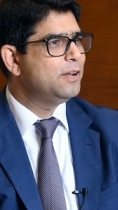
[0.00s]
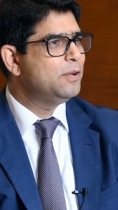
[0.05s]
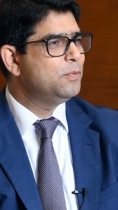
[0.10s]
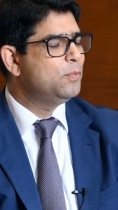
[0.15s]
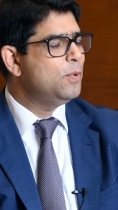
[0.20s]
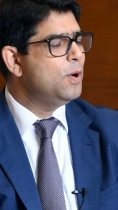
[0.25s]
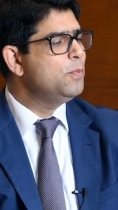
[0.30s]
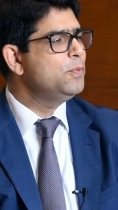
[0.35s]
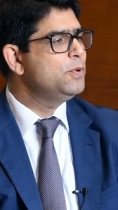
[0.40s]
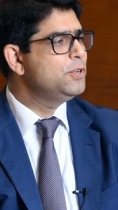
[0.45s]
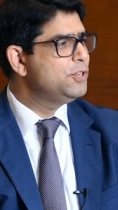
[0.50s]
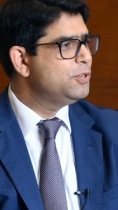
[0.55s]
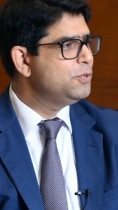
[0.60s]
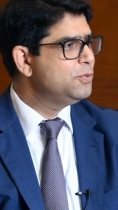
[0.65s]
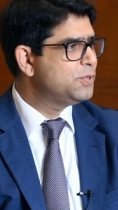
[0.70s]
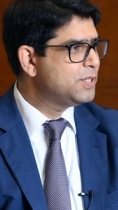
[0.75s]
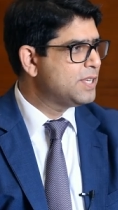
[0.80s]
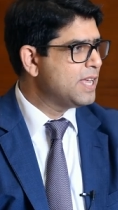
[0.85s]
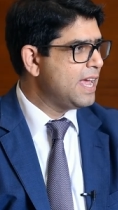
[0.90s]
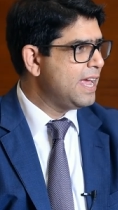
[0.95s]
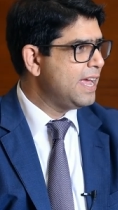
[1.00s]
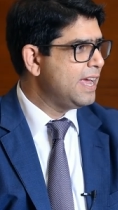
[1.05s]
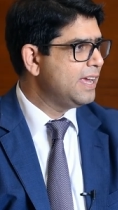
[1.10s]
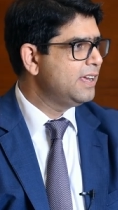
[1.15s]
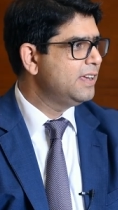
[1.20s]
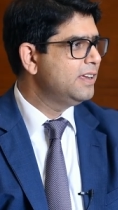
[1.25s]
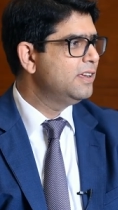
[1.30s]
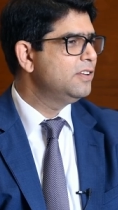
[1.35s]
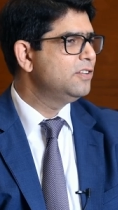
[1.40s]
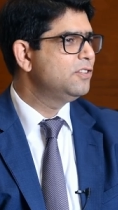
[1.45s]
what would you
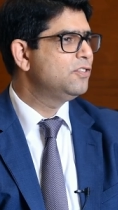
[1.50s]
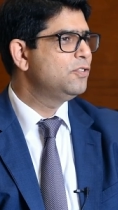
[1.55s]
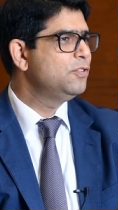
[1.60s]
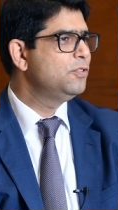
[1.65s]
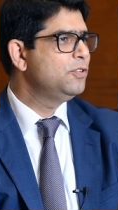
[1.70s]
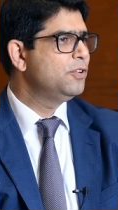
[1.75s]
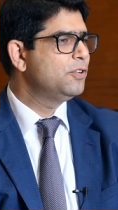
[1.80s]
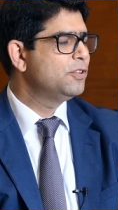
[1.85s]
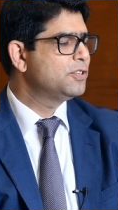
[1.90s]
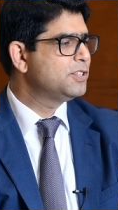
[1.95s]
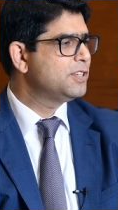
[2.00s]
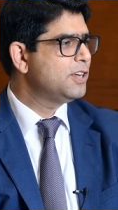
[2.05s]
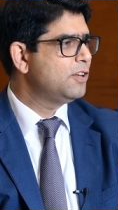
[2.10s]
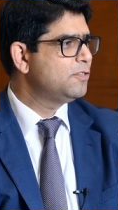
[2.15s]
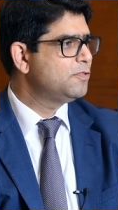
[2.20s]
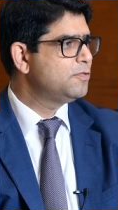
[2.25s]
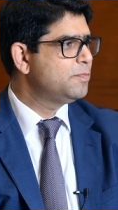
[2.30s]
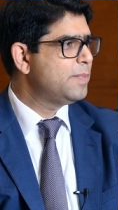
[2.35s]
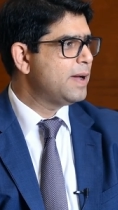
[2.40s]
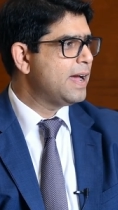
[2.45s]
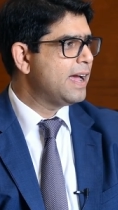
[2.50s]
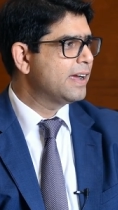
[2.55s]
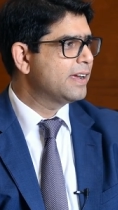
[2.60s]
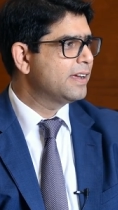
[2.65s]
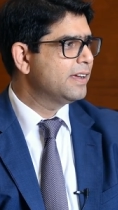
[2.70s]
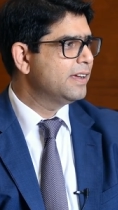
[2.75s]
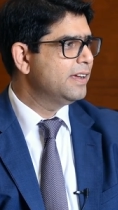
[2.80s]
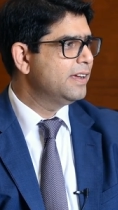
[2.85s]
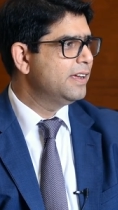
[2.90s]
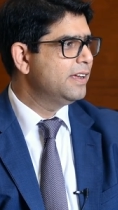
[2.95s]
say to yourself back
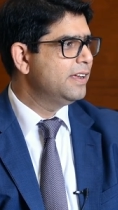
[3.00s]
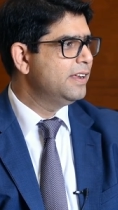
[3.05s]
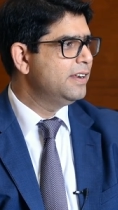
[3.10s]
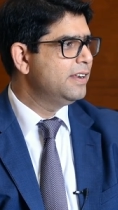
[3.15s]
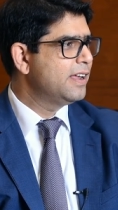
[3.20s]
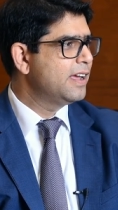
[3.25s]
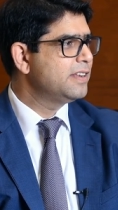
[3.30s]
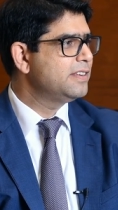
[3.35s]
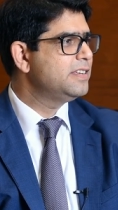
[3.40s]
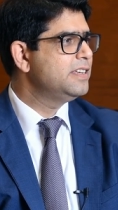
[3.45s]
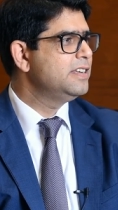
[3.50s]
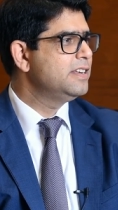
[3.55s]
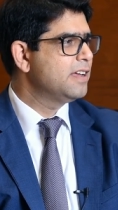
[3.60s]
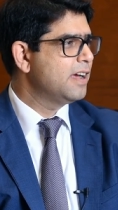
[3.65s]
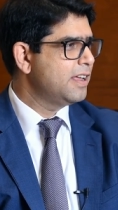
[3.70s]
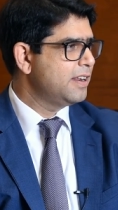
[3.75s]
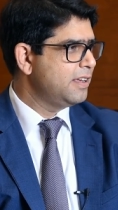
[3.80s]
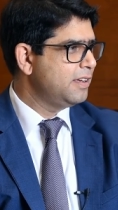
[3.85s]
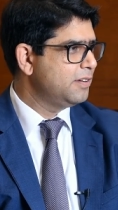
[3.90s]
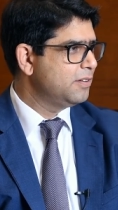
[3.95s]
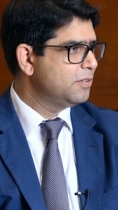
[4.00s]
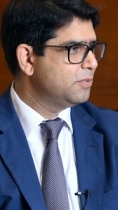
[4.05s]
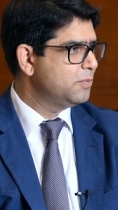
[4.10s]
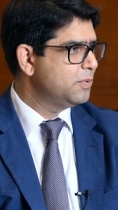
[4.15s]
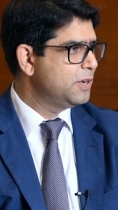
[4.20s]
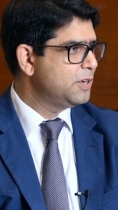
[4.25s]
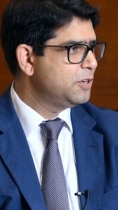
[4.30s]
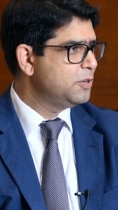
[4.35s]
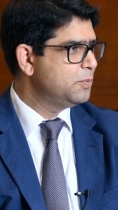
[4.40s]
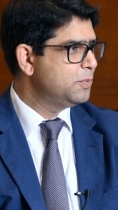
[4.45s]
in 1990
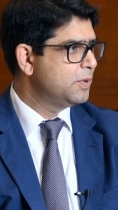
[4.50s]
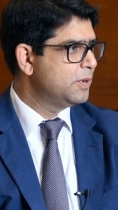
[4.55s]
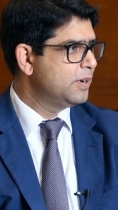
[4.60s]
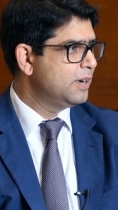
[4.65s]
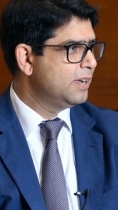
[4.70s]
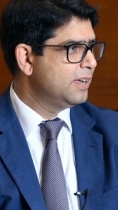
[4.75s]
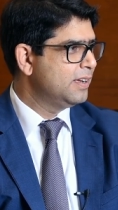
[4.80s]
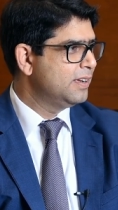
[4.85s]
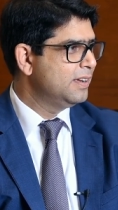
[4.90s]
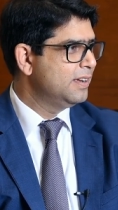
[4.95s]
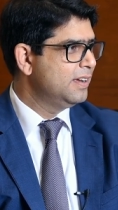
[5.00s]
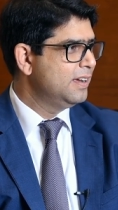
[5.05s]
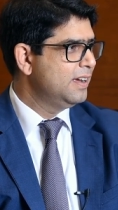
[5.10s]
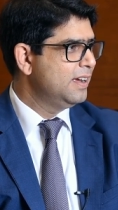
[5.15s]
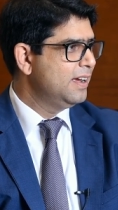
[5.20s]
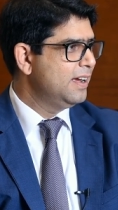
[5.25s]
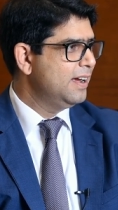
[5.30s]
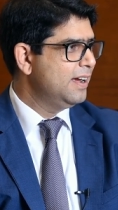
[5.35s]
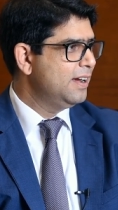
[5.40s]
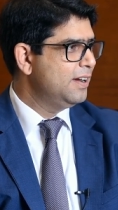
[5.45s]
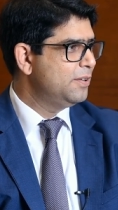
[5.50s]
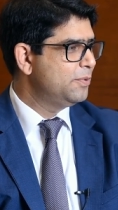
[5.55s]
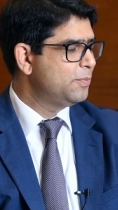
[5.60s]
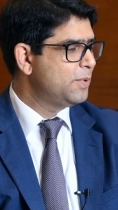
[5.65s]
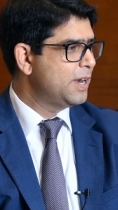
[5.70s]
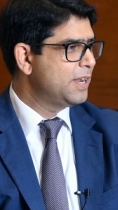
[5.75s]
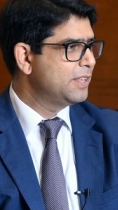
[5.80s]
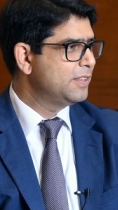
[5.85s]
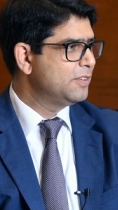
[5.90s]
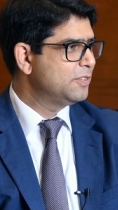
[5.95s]
when you were uh, uh,
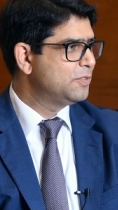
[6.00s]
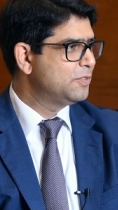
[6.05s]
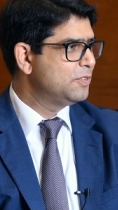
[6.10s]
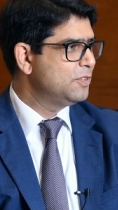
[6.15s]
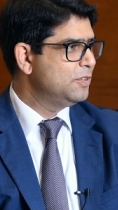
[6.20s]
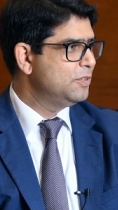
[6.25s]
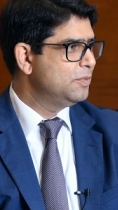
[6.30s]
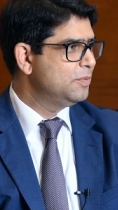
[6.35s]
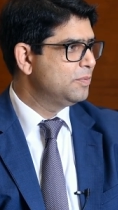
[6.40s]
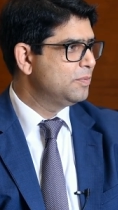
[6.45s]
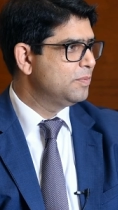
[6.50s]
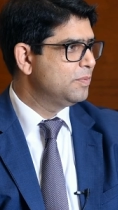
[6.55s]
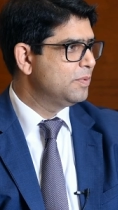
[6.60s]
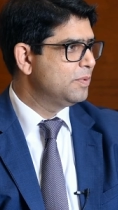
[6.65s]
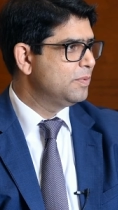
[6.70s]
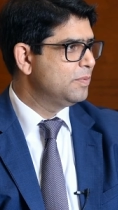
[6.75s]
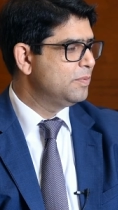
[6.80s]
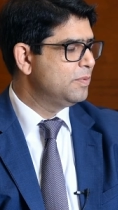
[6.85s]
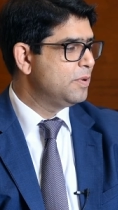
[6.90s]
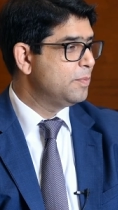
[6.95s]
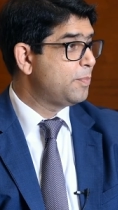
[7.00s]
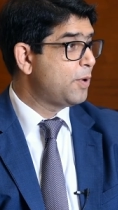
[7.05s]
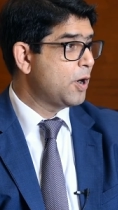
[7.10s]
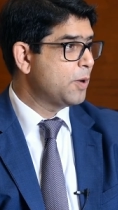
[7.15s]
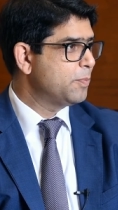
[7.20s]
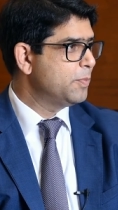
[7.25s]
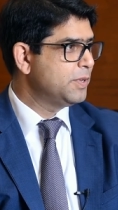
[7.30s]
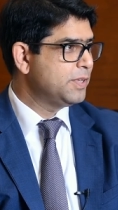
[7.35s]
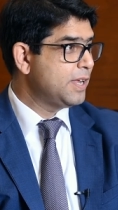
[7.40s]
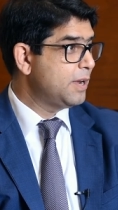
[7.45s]
running this
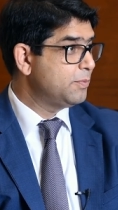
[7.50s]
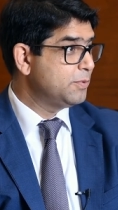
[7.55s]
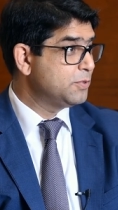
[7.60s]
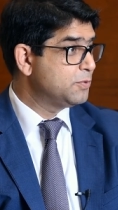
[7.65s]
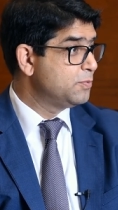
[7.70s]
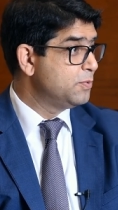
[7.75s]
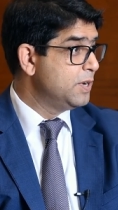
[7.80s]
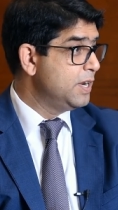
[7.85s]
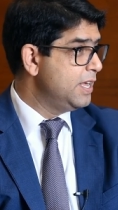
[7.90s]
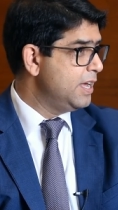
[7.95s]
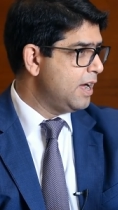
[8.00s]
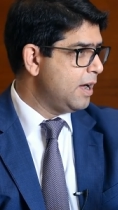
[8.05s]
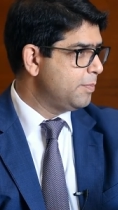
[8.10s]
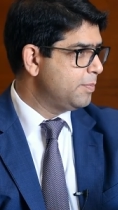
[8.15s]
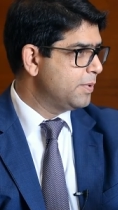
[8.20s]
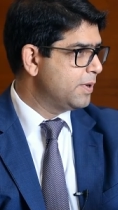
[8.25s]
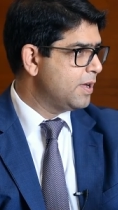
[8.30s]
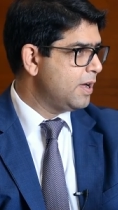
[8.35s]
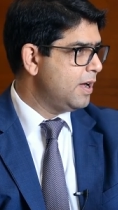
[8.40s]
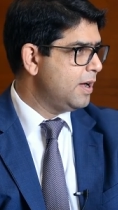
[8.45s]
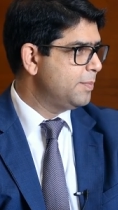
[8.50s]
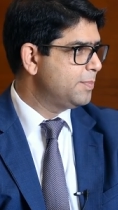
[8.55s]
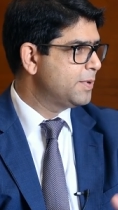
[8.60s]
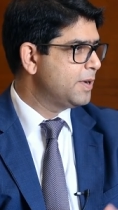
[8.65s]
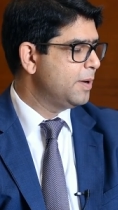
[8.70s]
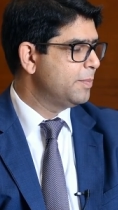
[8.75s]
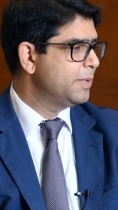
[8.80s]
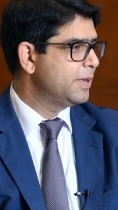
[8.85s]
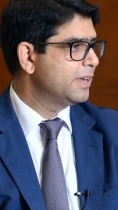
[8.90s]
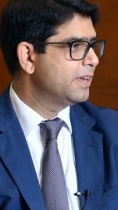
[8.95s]
department that was really up,
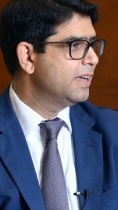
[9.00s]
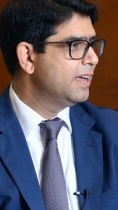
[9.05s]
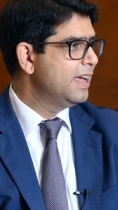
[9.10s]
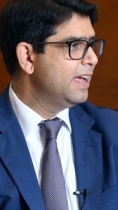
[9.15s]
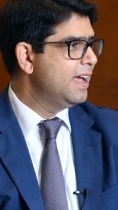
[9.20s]
upcoming